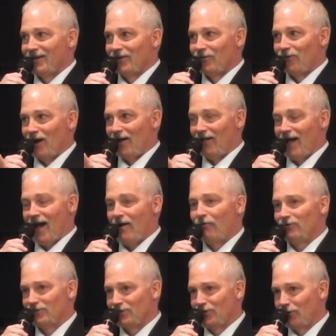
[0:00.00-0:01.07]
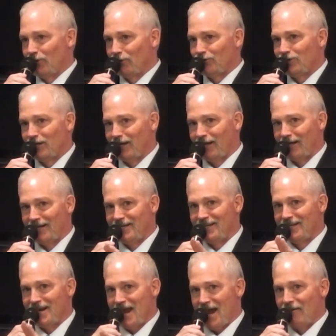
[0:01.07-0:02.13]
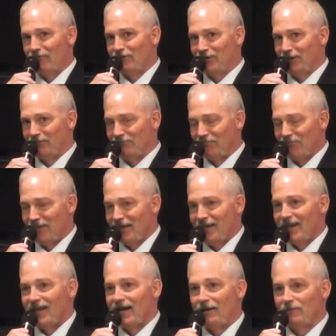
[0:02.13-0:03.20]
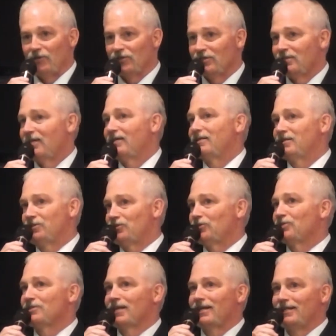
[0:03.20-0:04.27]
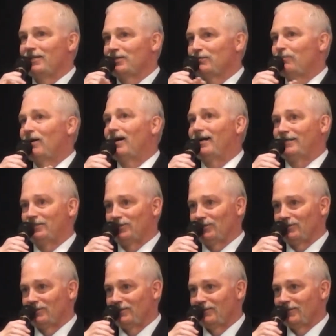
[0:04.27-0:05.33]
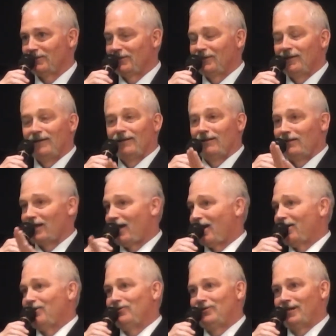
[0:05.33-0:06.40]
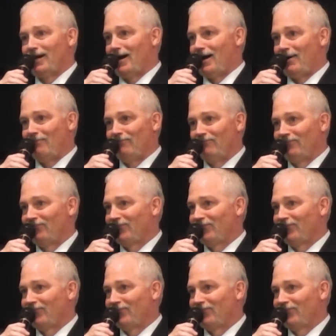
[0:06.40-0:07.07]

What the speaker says: while I was coaching and didn't have to. And I'm just say this much. Thank you, Tom.